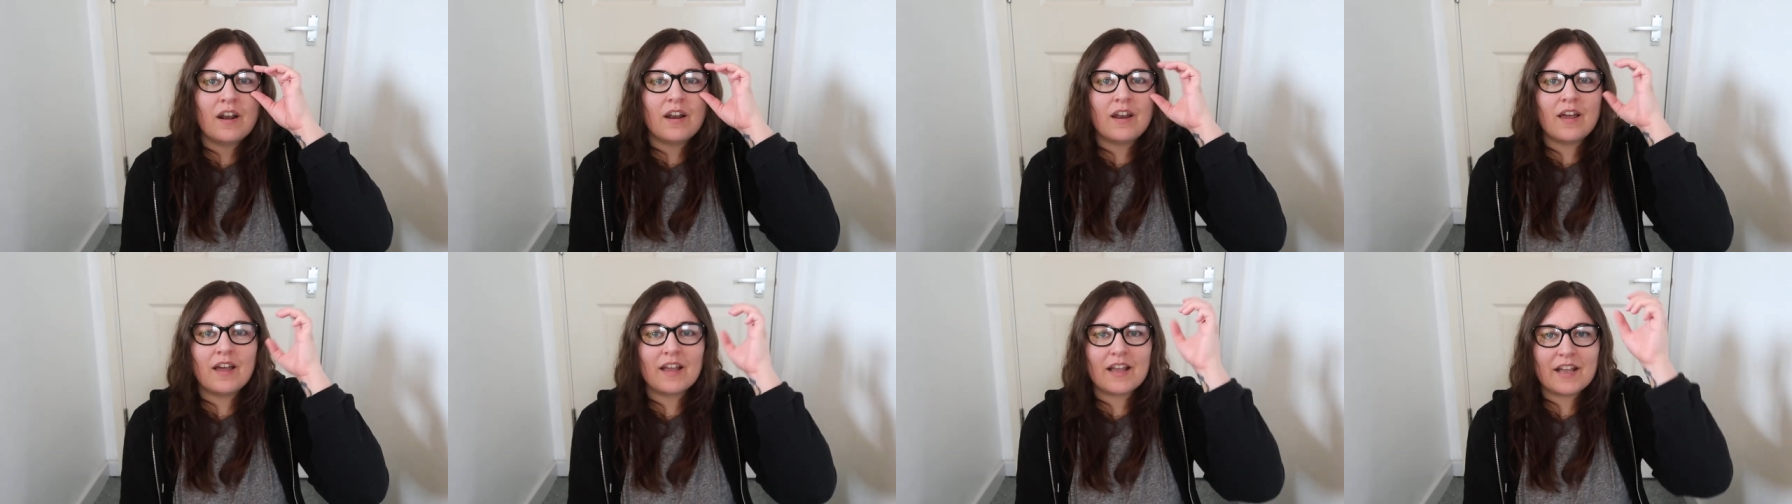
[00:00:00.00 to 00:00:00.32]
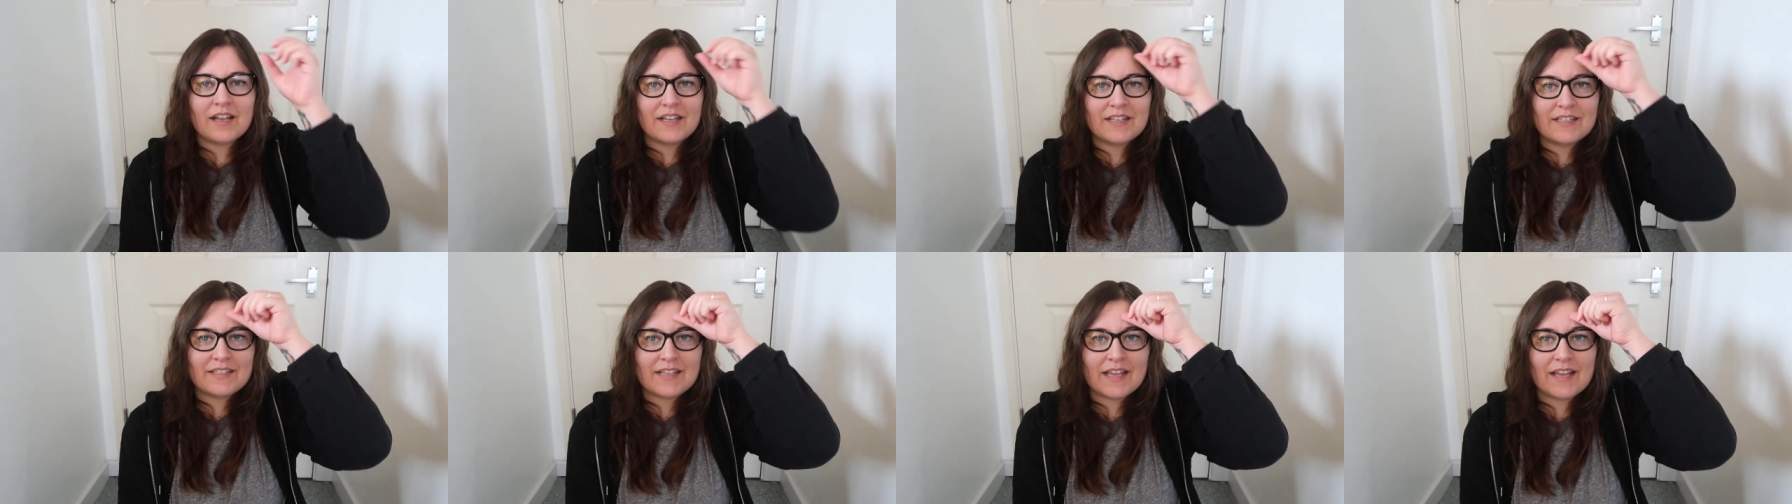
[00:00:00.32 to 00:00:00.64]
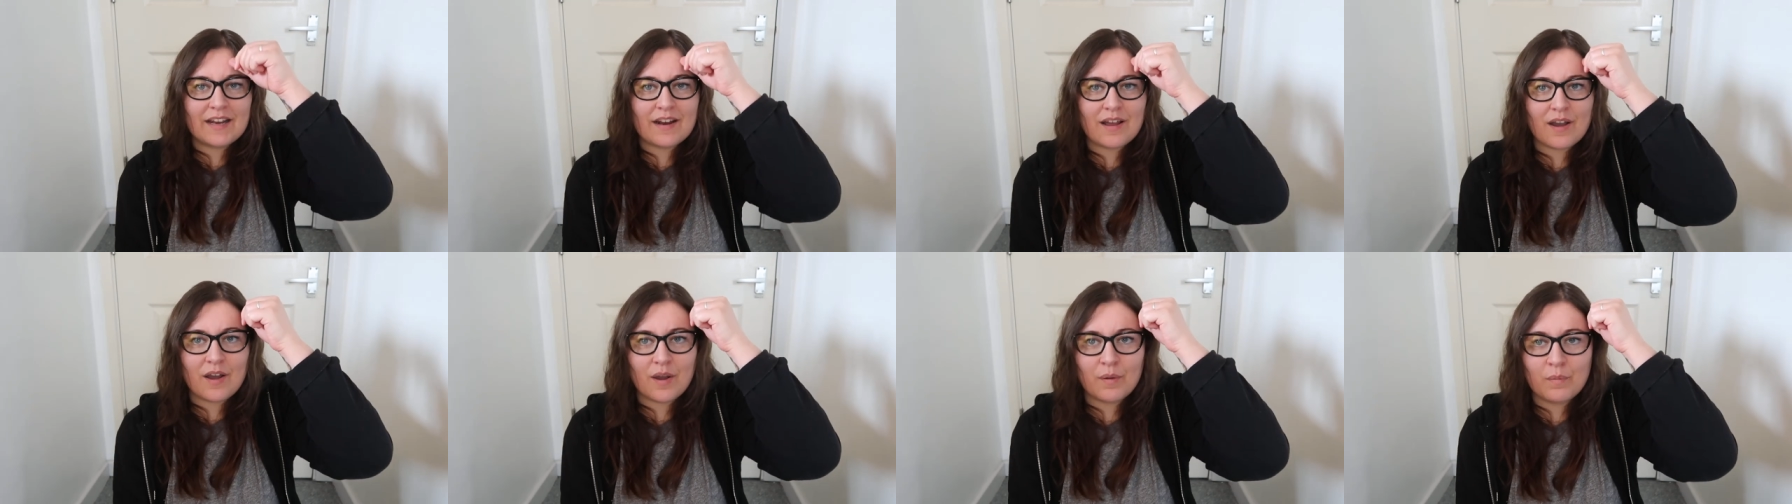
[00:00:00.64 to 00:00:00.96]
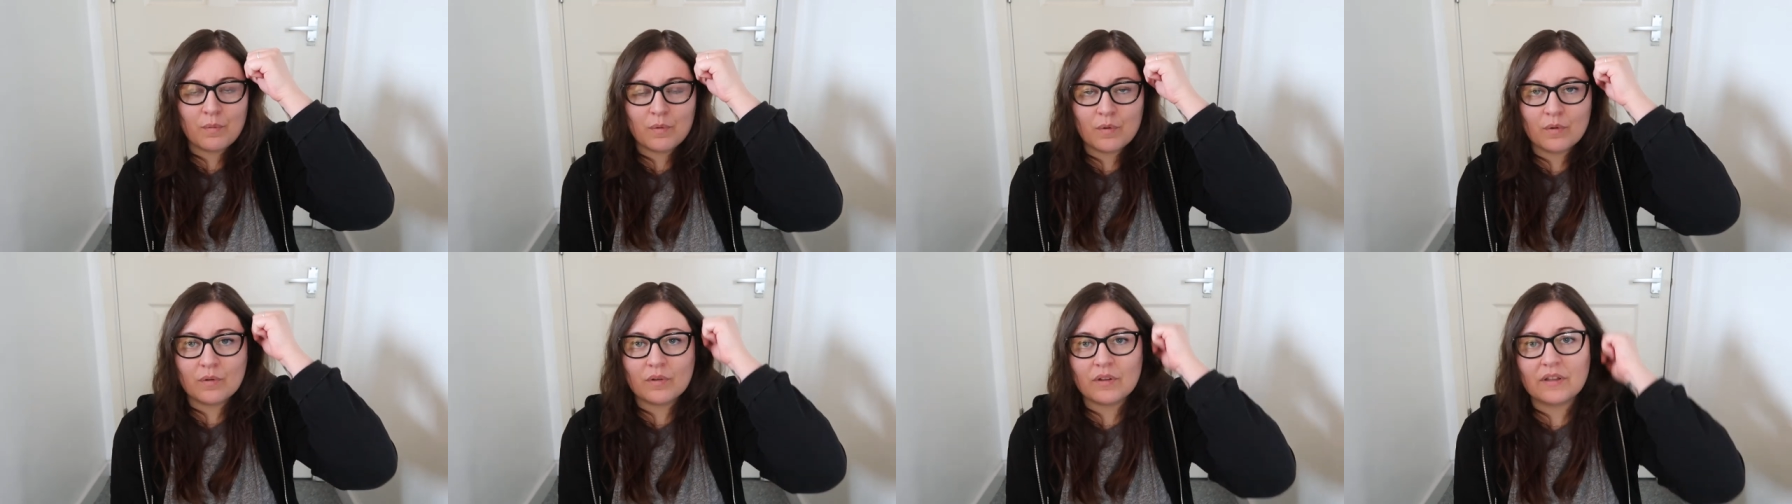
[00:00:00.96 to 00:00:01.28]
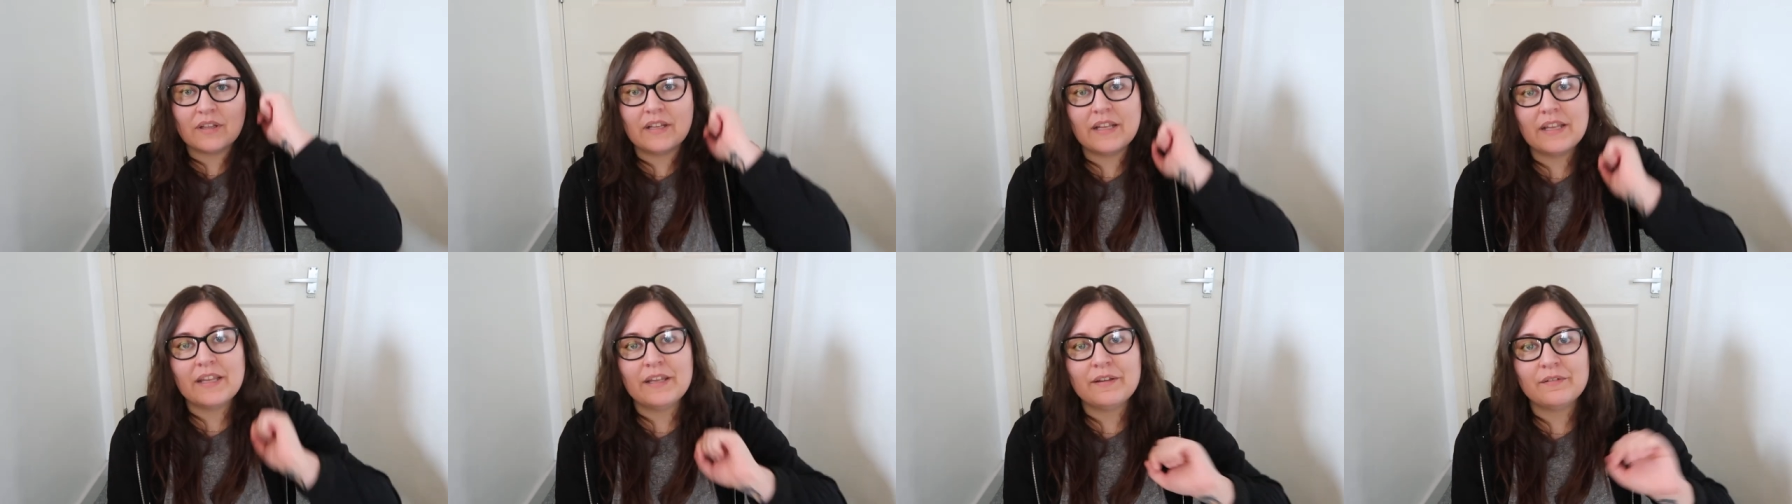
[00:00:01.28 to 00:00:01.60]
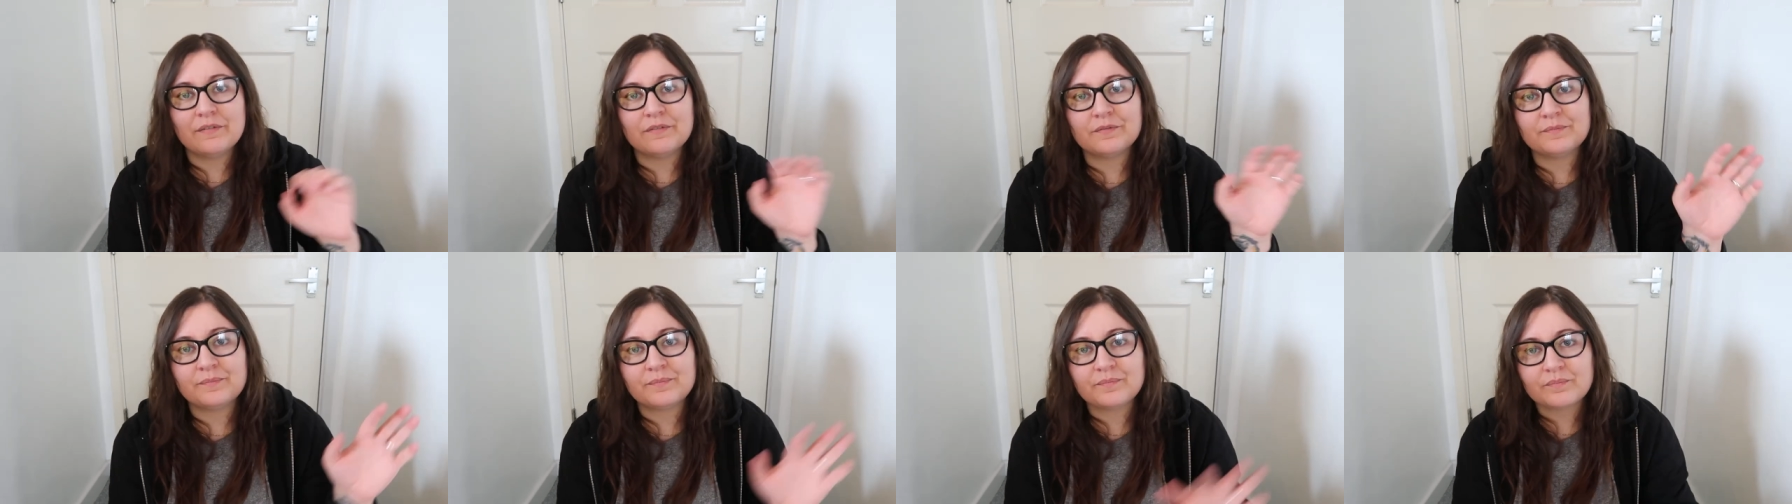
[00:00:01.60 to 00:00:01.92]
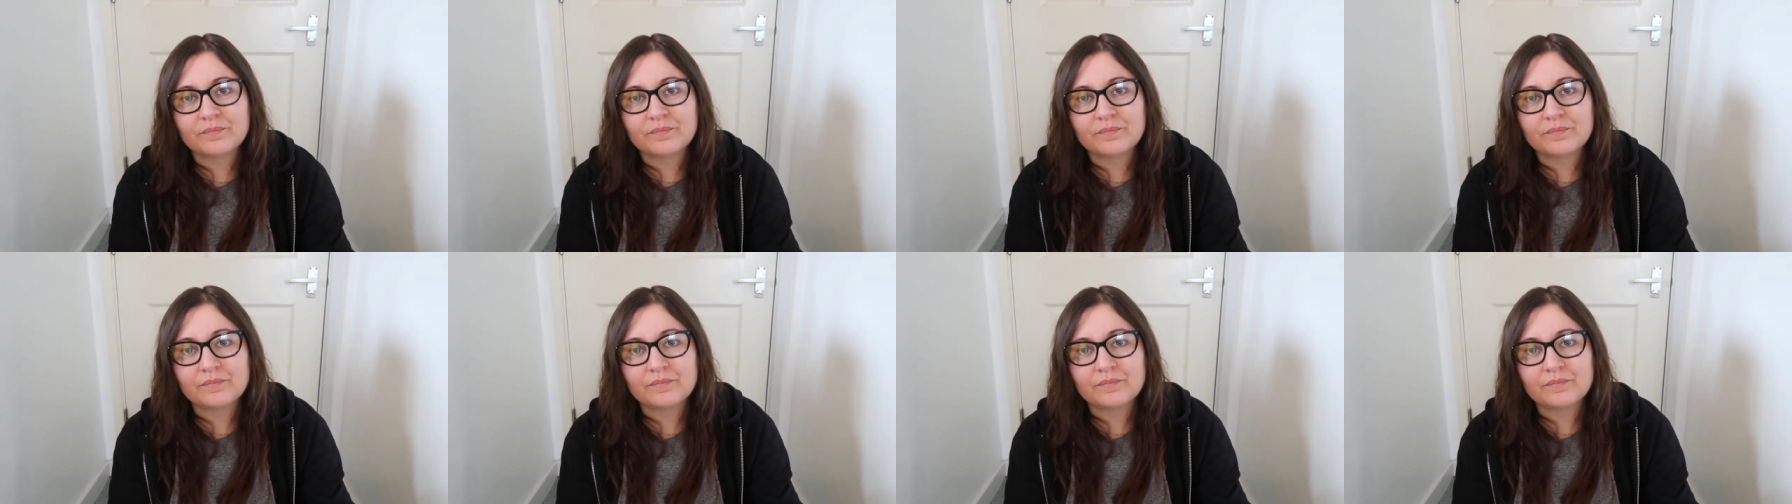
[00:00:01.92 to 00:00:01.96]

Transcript: Like I said, I will leave